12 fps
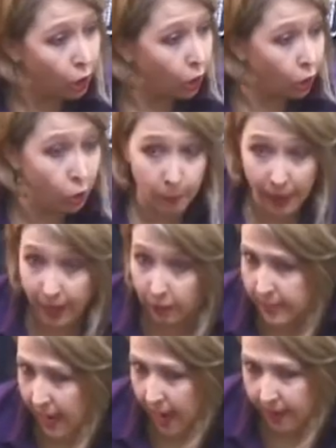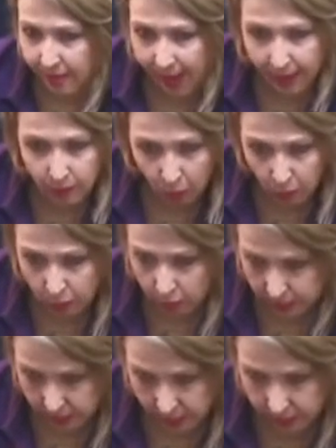you better take that nolo
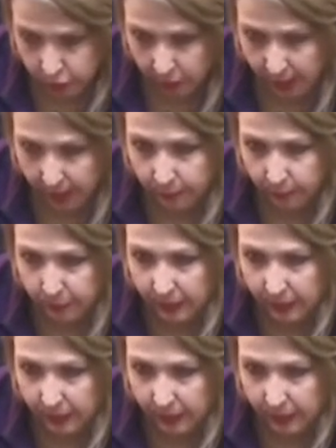contendere